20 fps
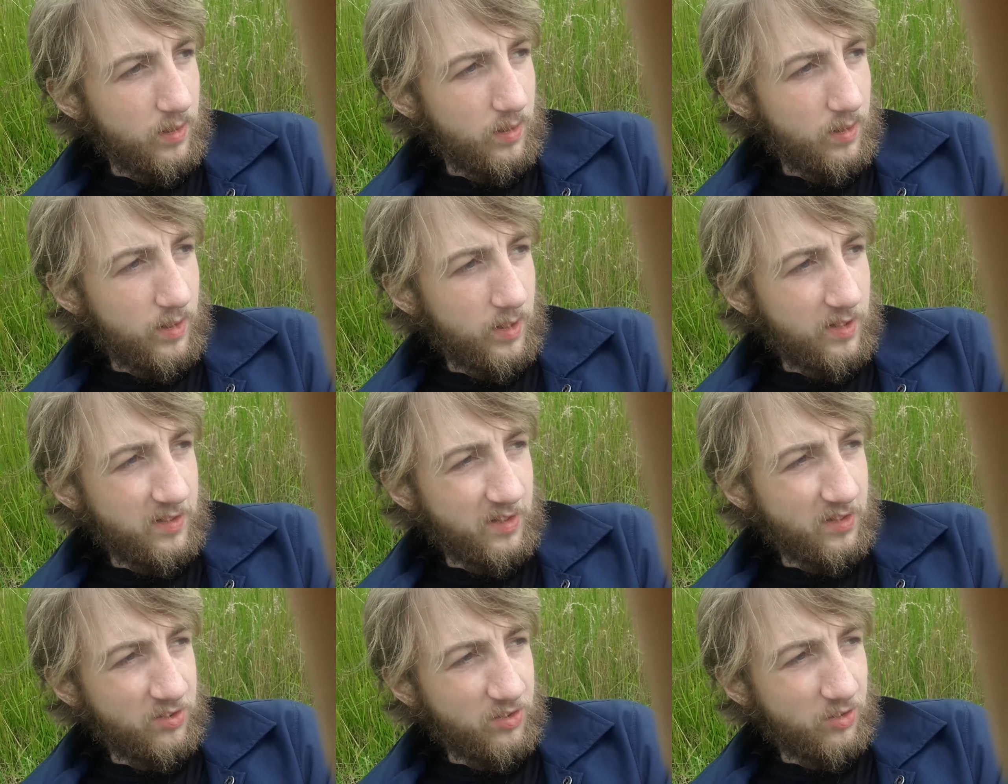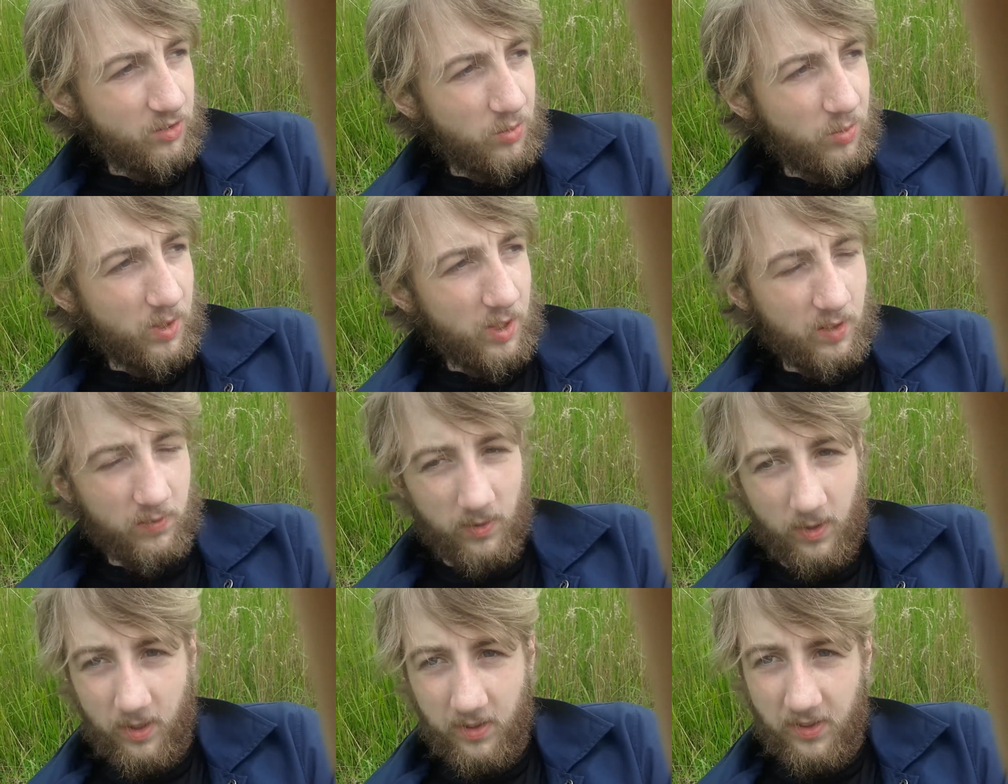in addition to
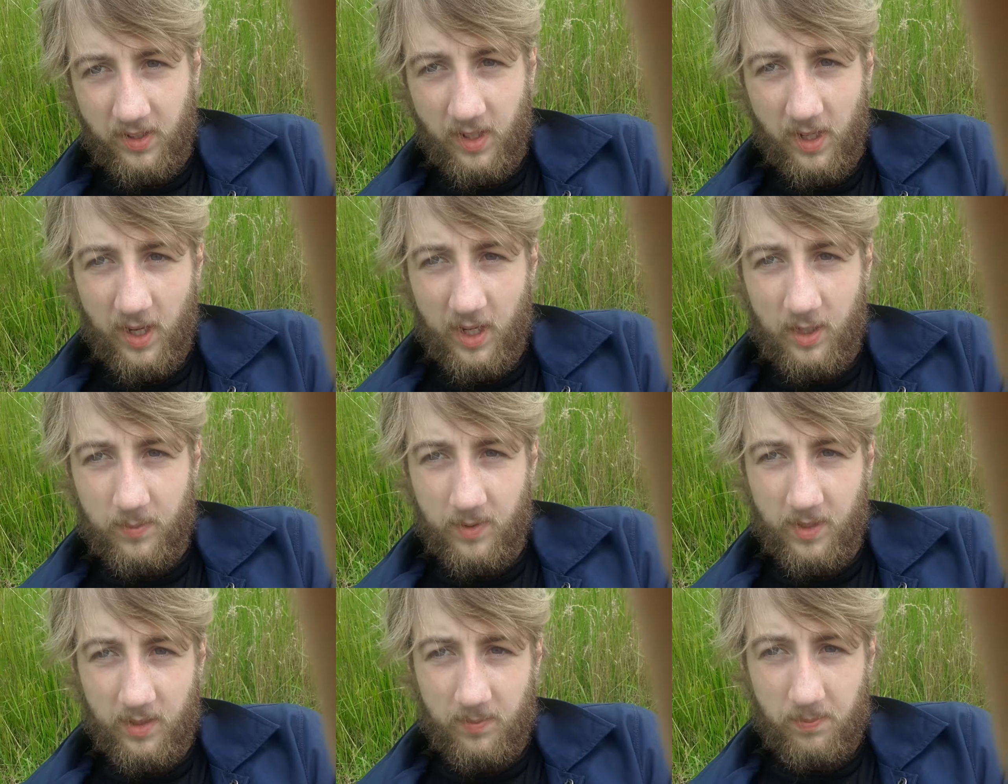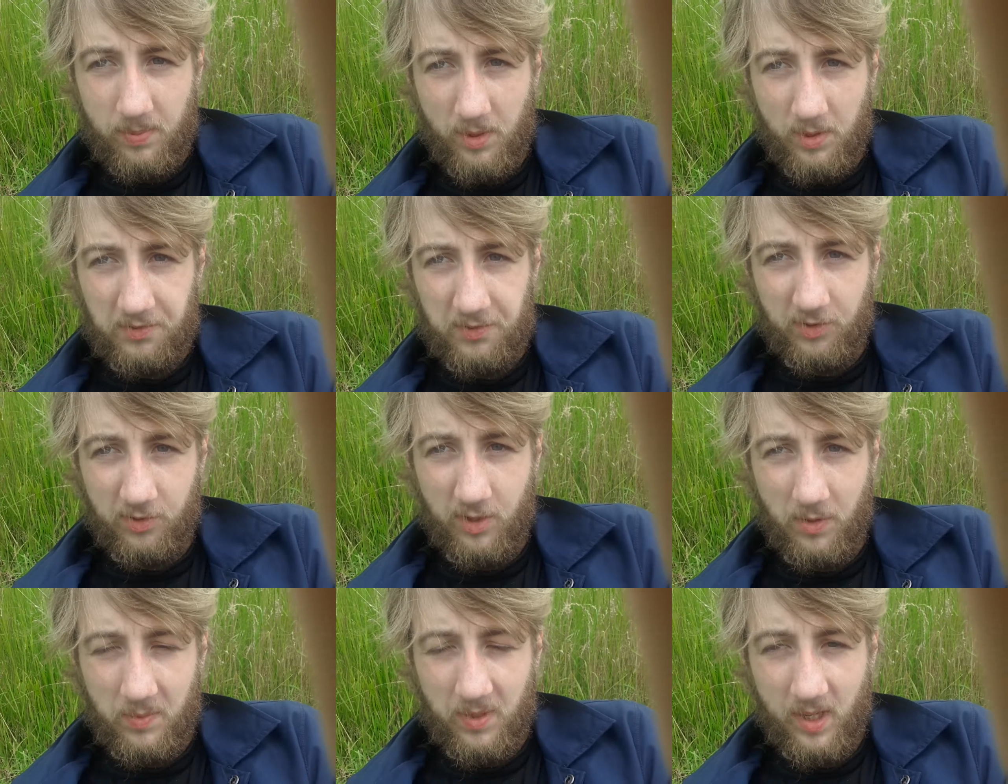all of the animal
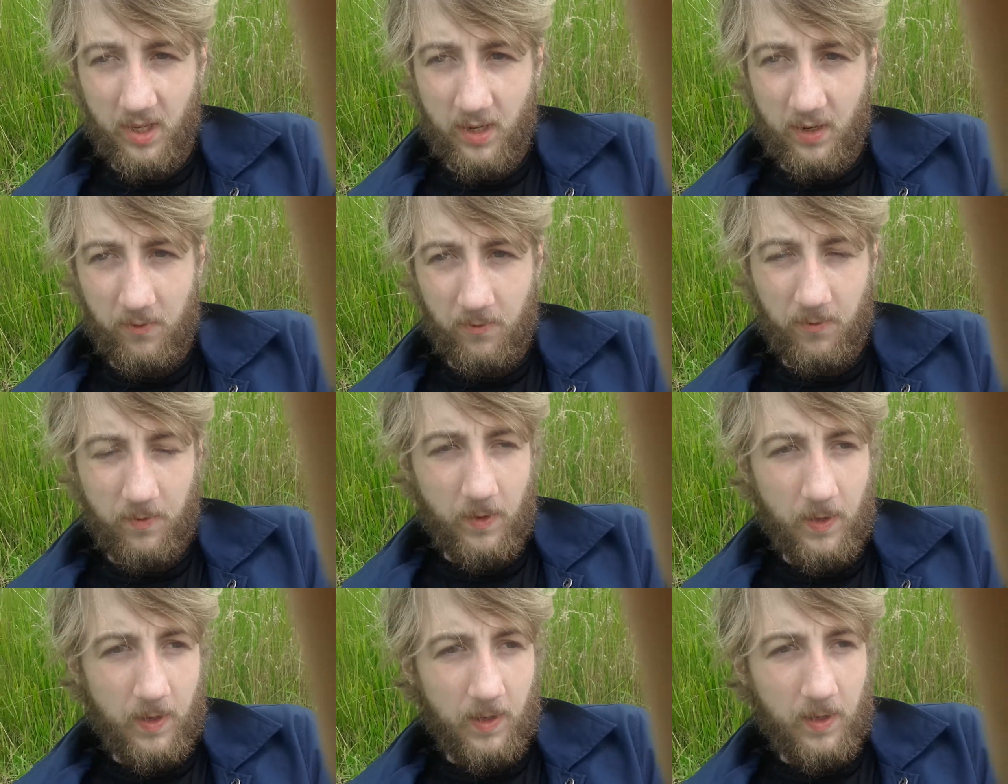impulses that we have,